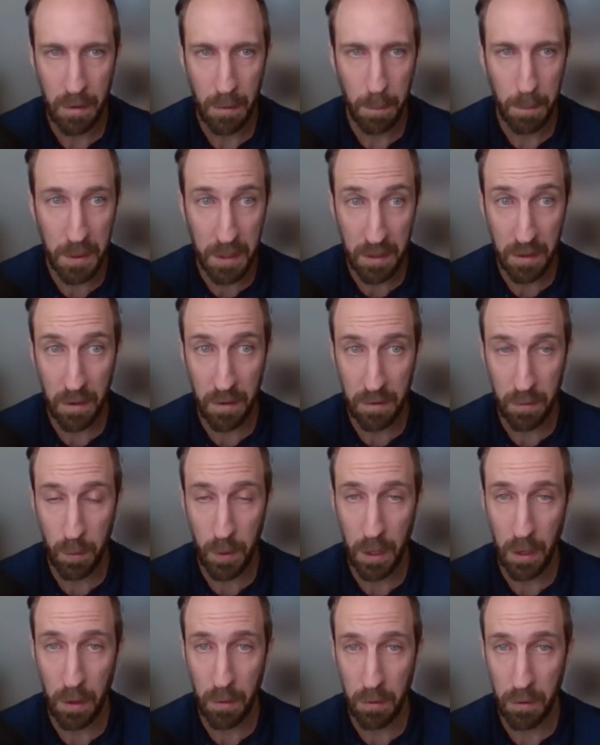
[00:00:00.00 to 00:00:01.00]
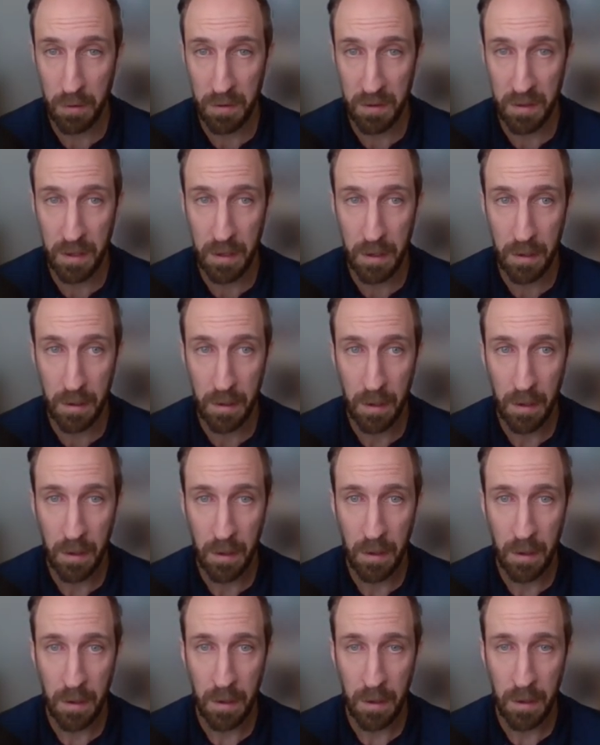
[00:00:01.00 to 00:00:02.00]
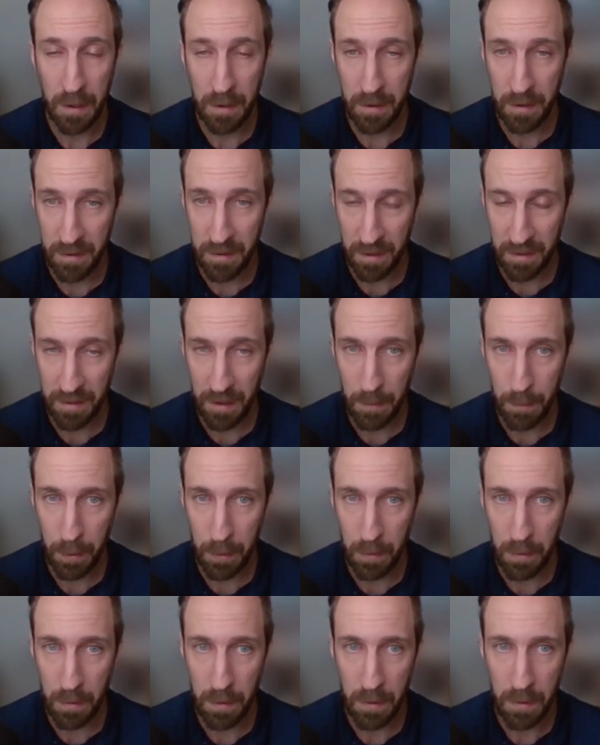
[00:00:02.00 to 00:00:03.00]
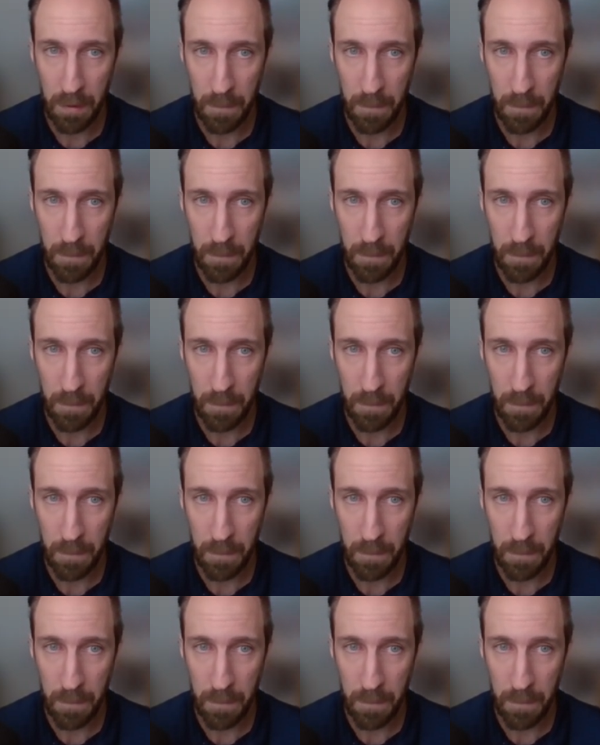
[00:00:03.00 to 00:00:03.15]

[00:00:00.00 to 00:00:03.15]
because we are using, in this example,